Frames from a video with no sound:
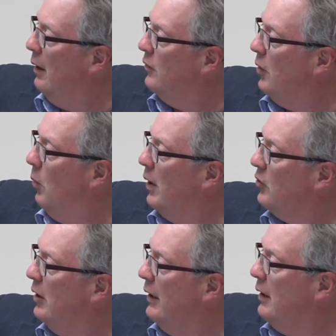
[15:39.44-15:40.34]
so
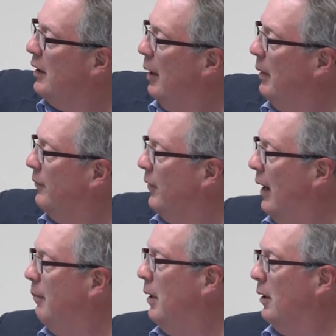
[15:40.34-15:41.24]
where's Clinton coming
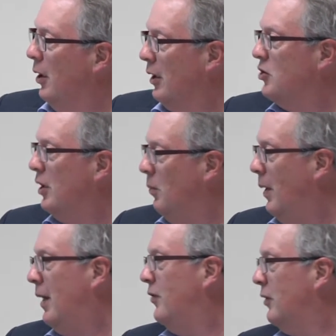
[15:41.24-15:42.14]
from? Look, she
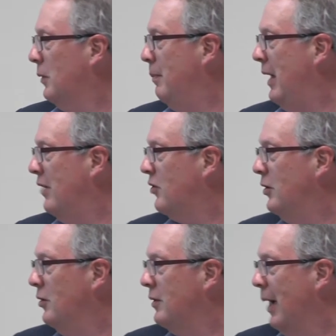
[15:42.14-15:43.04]
was and remains a
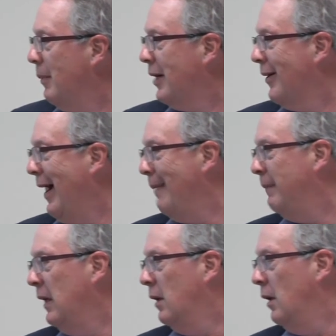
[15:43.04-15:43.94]
new
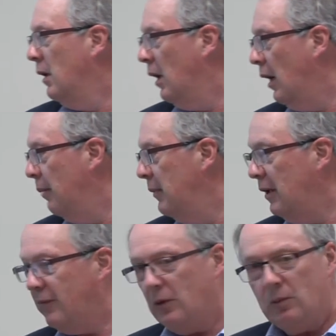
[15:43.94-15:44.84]
Democrat.
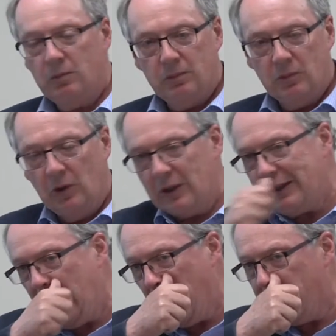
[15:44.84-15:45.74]
If you
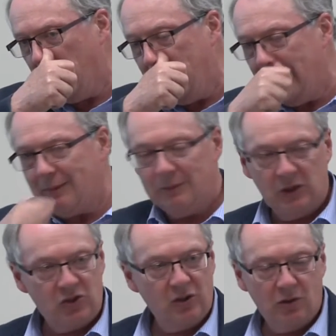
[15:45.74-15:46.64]
look carefully at,
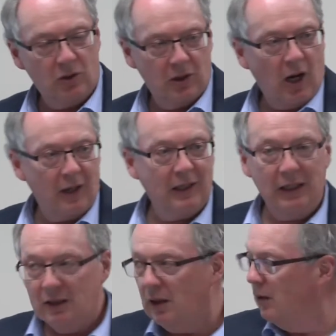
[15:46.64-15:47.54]
which you could
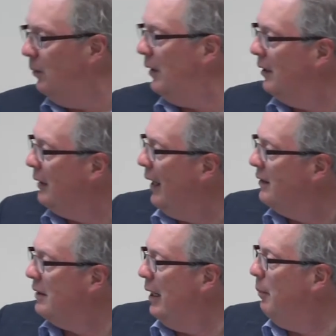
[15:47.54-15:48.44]
hardly do, at
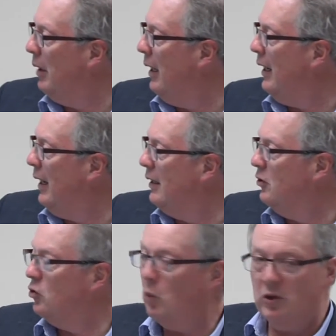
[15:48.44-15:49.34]
that table I had
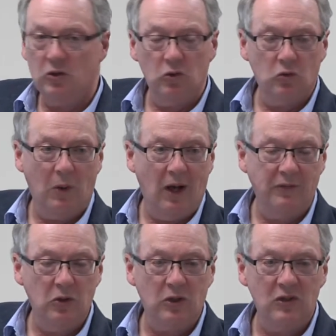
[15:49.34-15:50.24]
in
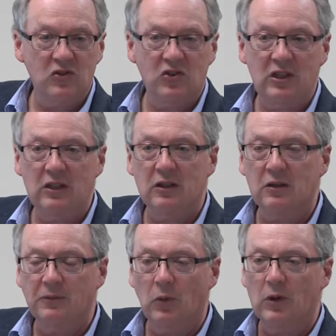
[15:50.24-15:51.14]
212, you could see the
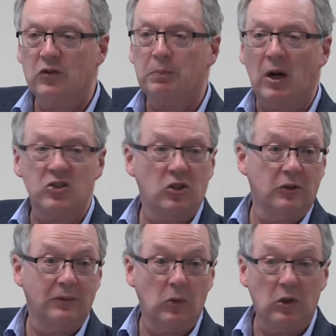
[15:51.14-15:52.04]
divorce, partial
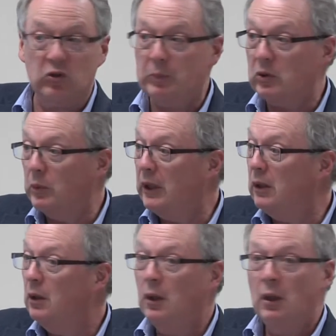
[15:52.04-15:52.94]
divorce between